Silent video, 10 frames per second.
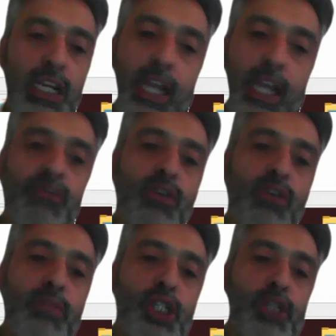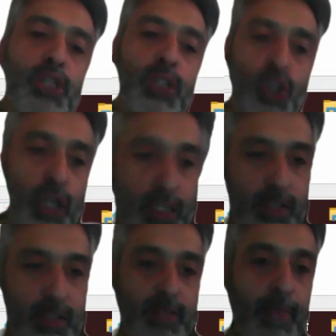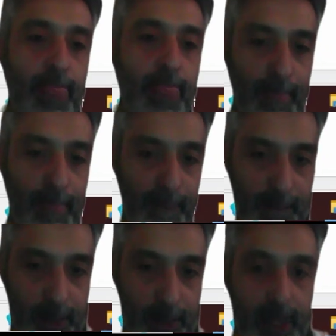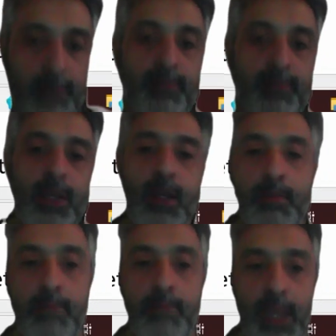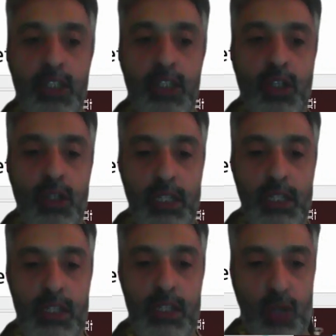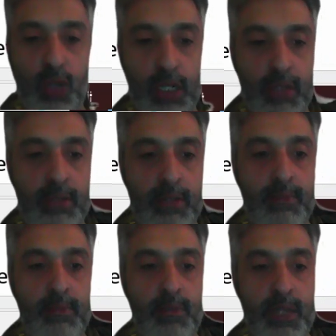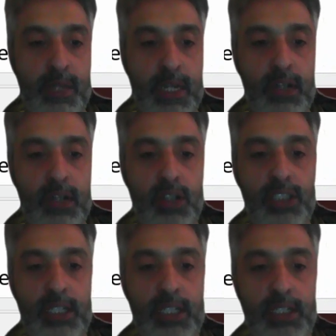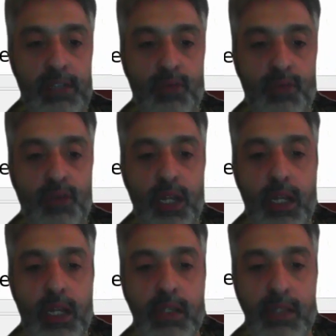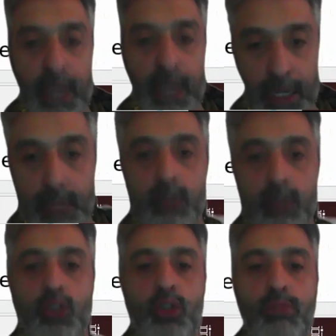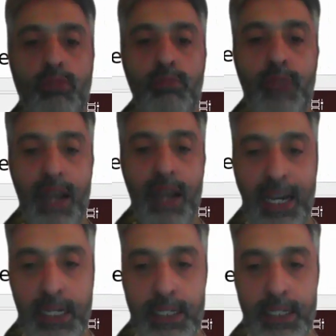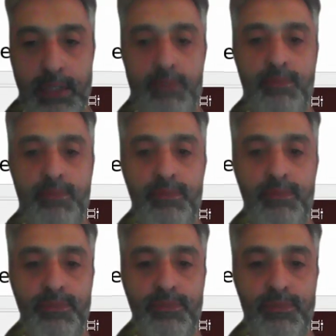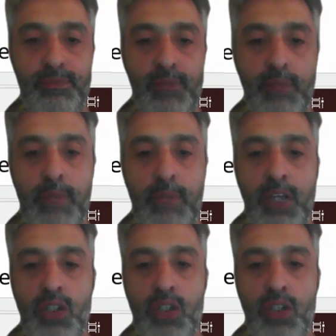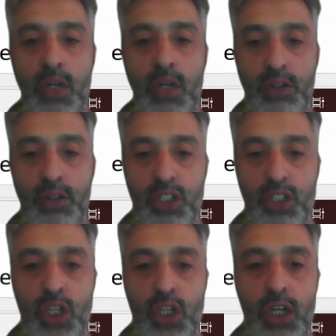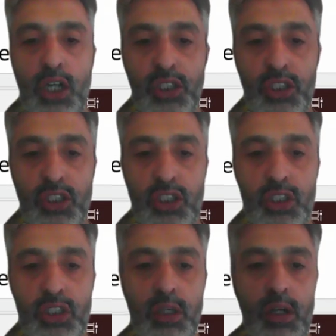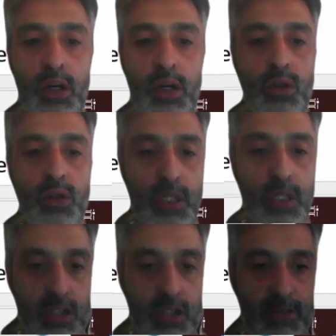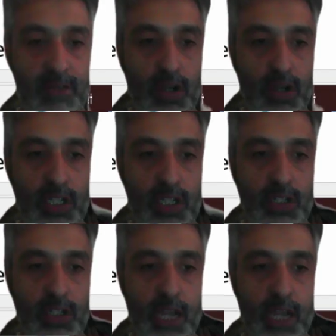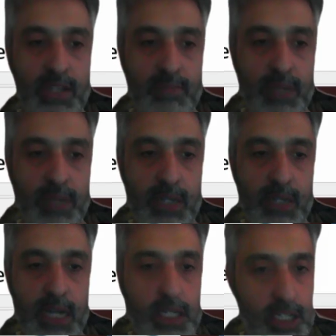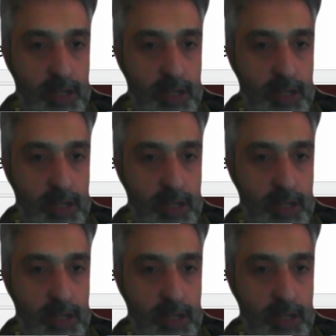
name for measurement units. Okay, based on these units, sender cost center will send the rent based on electricity charges to these receiving cost centers. As simple as that.